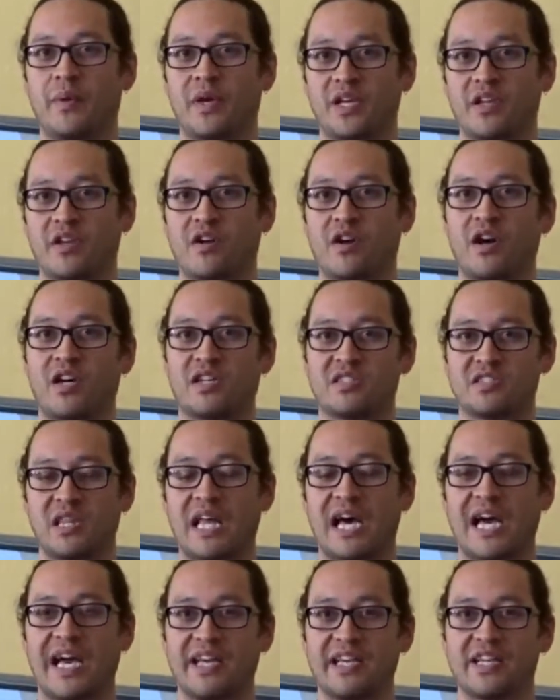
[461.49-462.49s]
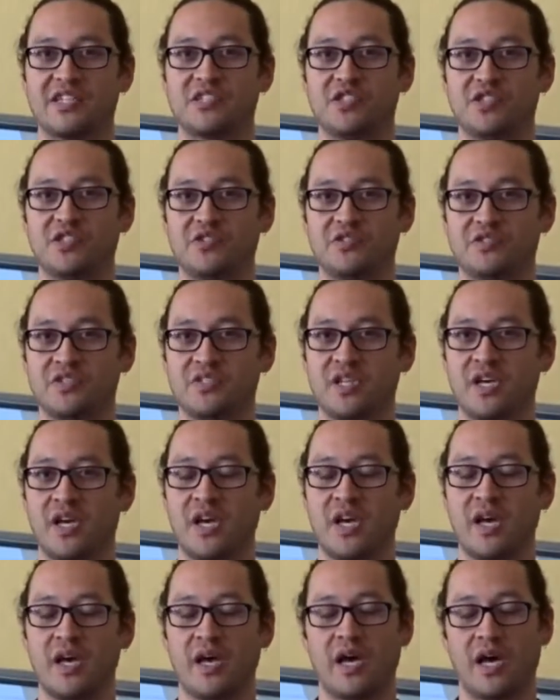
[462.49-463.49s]
it can cause lag issues.
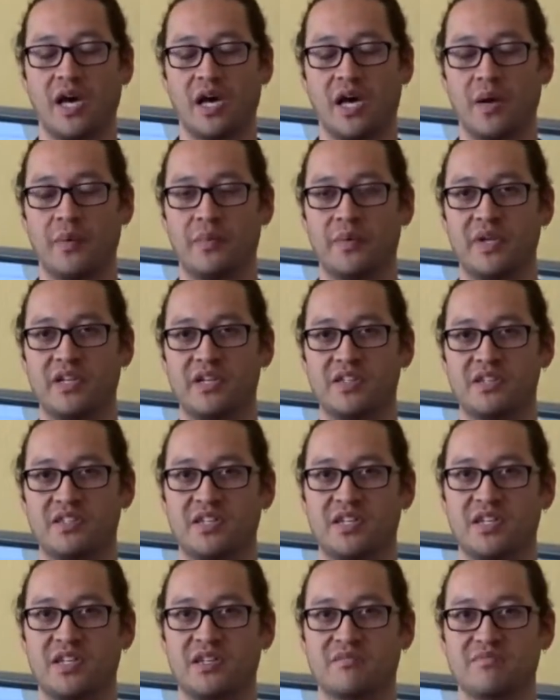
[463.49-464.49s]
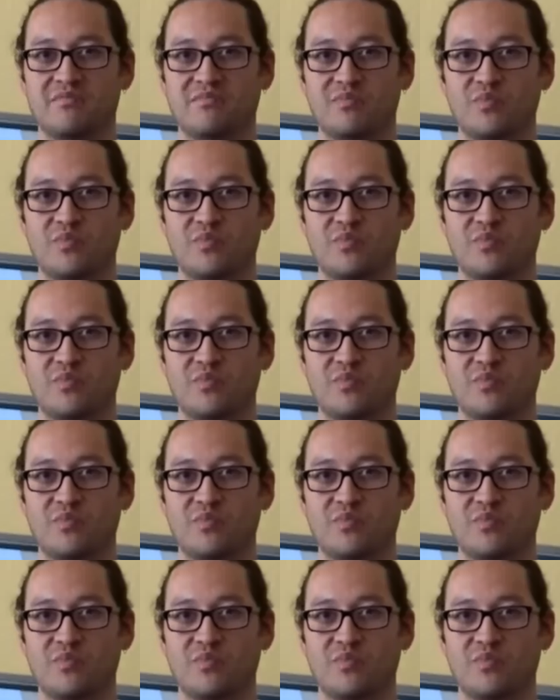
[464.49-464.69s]
And to